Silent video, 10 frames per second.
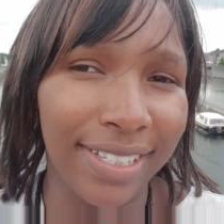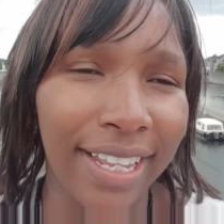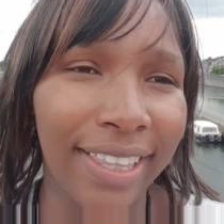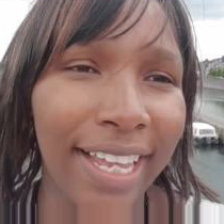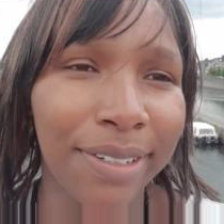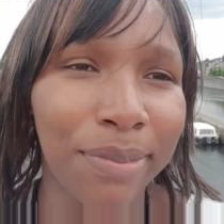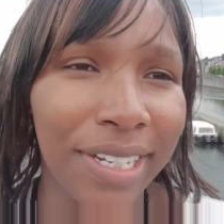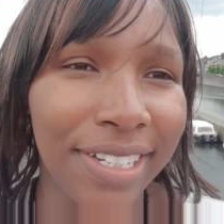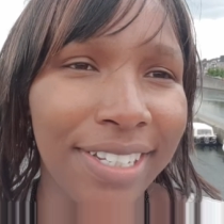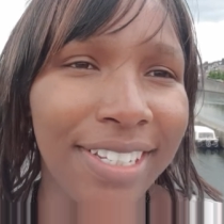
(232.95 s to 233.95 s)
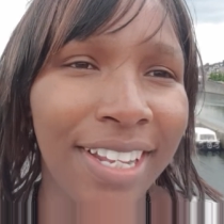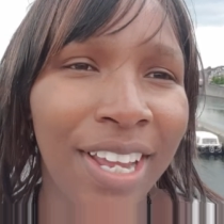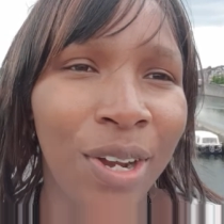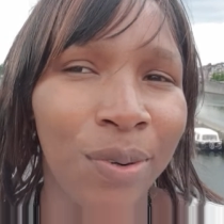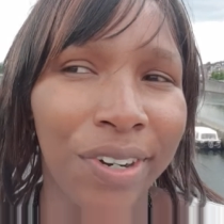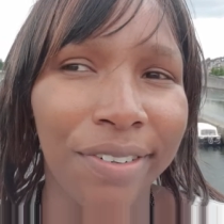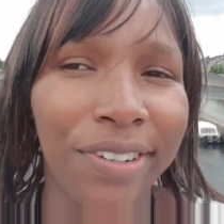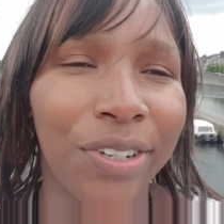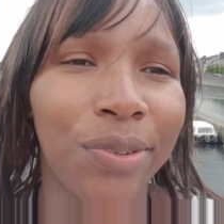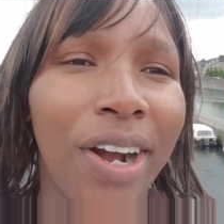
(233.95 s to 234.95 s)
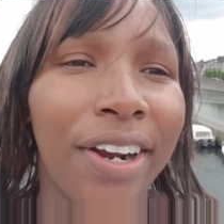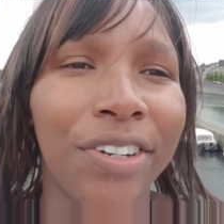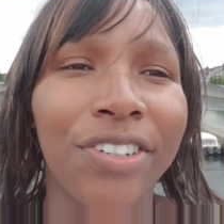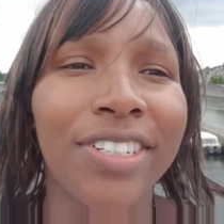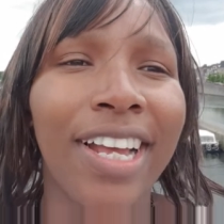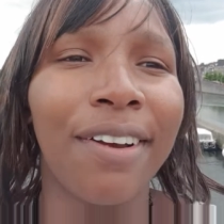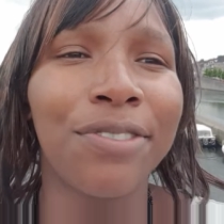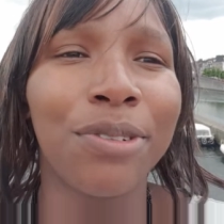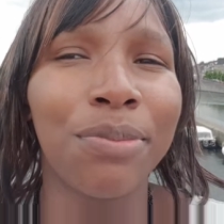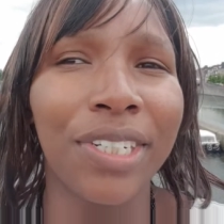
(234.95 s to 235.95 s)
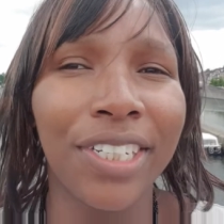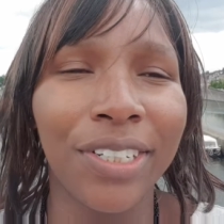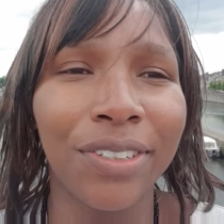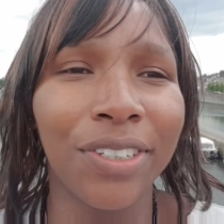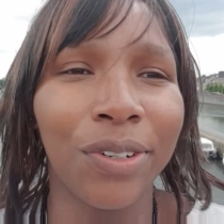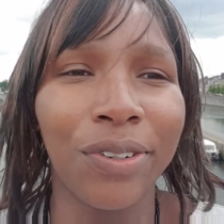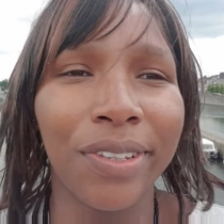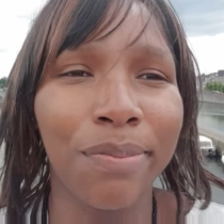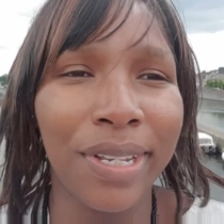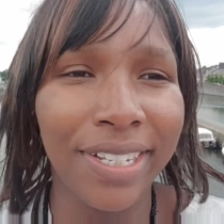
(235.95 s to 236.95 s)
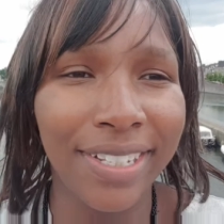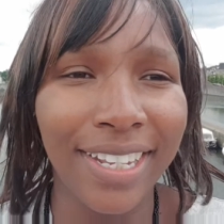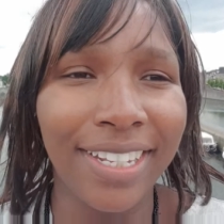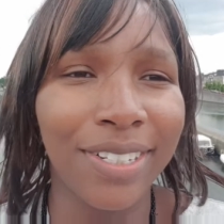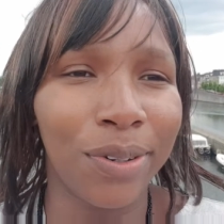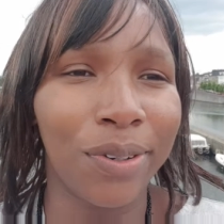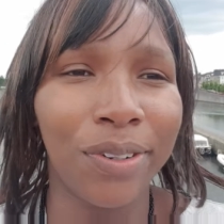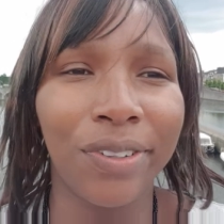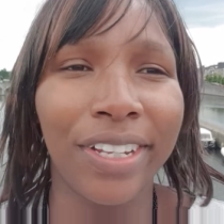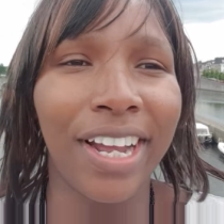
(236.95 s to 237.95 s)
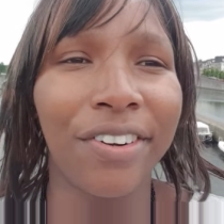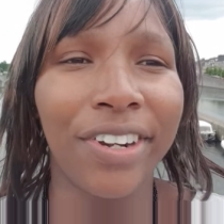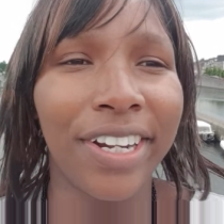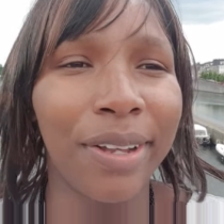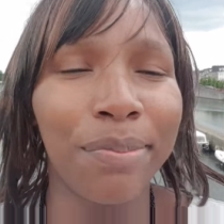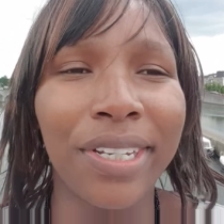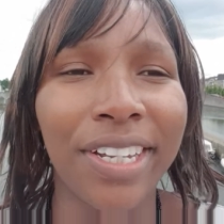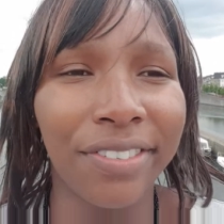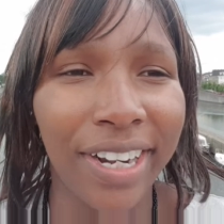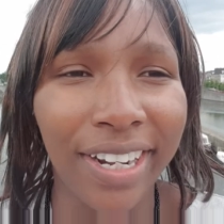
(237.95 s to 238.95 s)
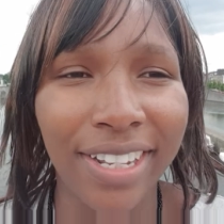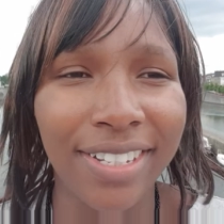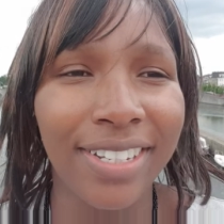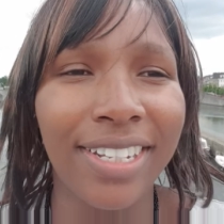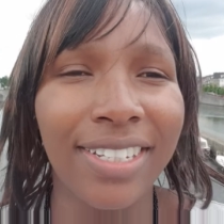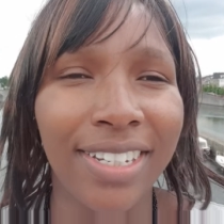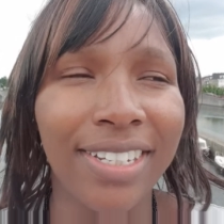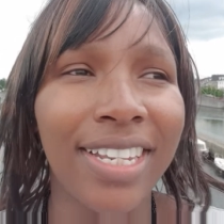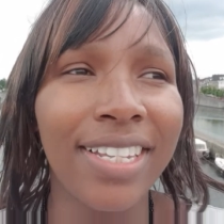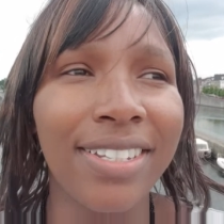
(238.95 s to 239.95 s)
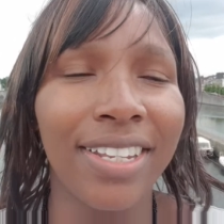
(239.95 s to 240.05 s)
And that means wherever you are, you don't have to be, on the big scenes or on the big arenas. It is